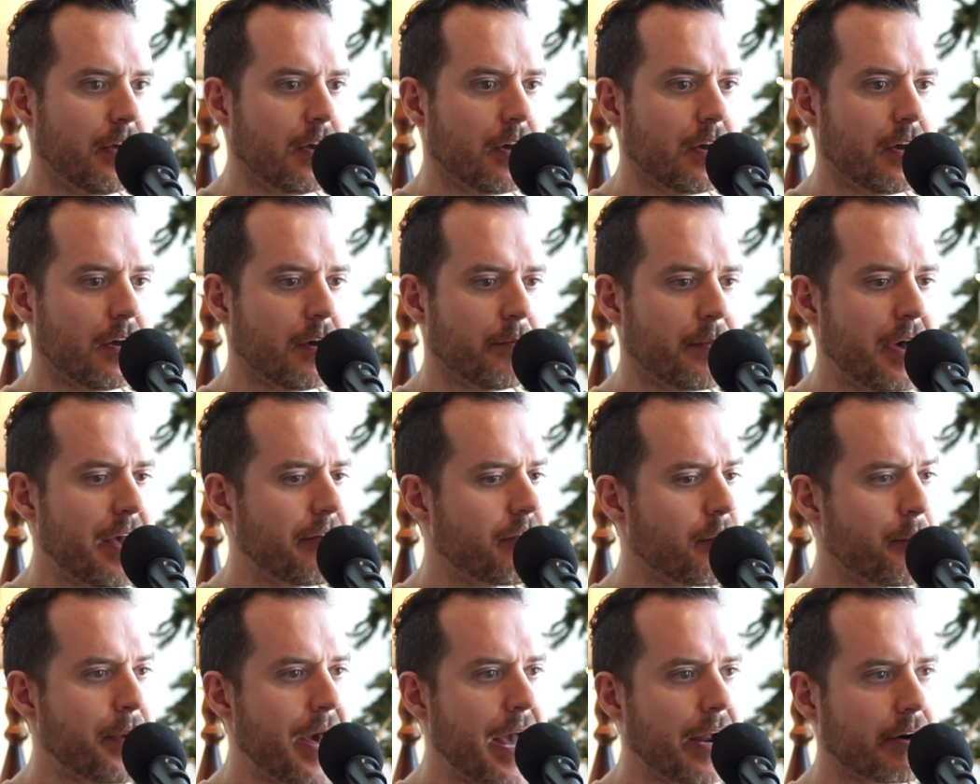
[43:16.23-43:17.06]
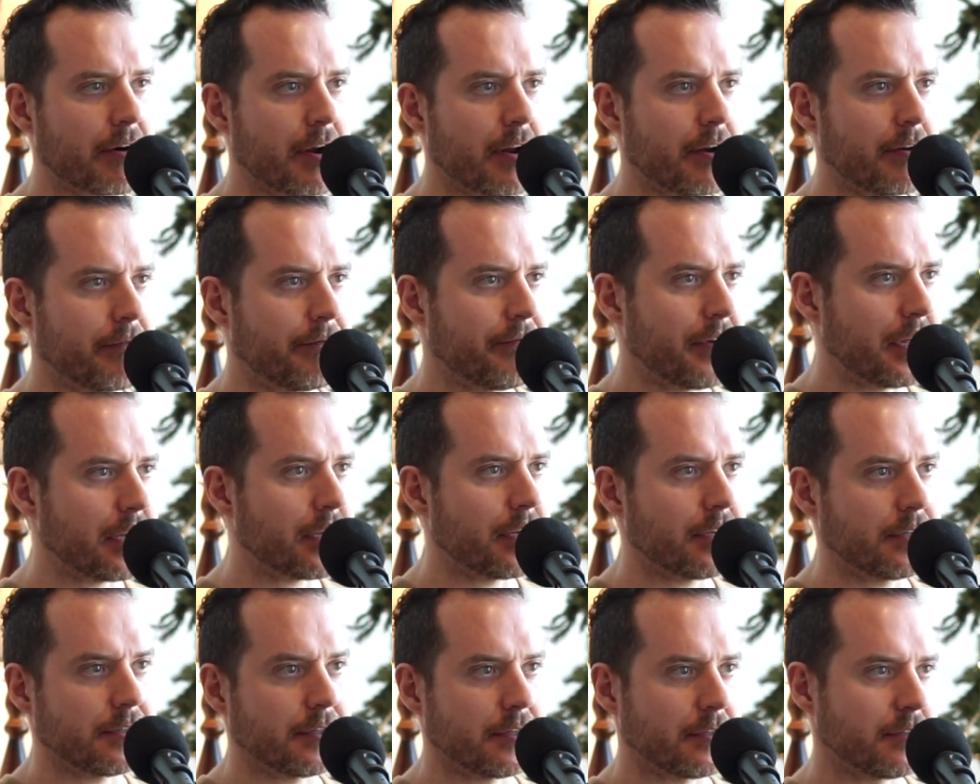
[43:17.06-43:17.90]
I have a background in
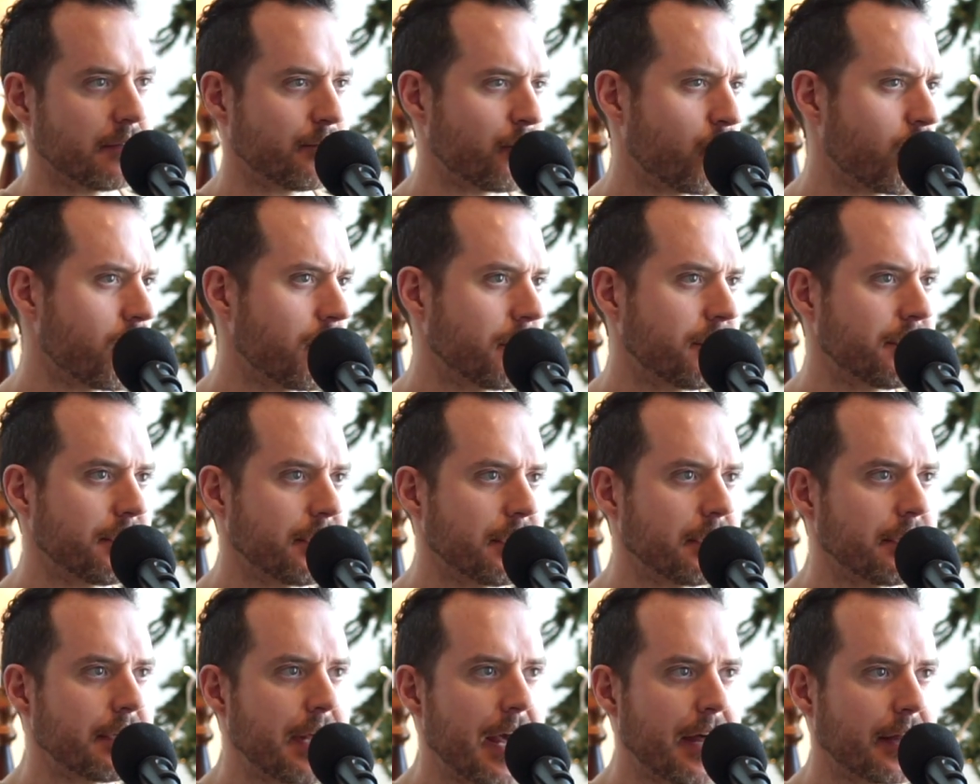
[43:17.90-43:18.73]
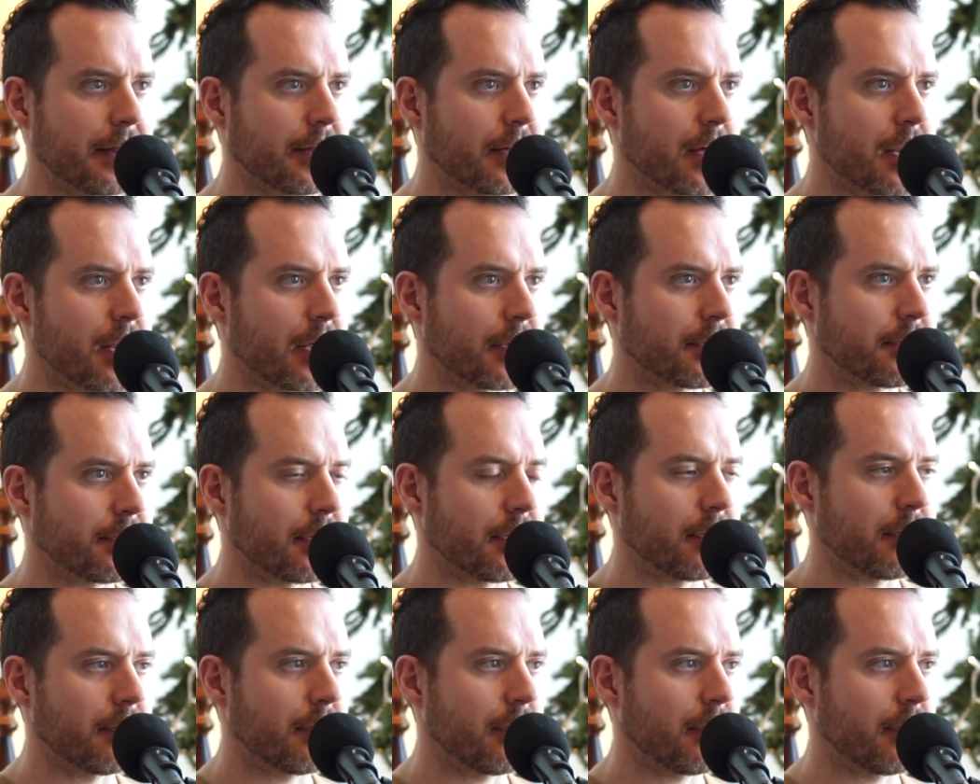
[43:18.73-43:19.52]
fitness and sports and athletics, and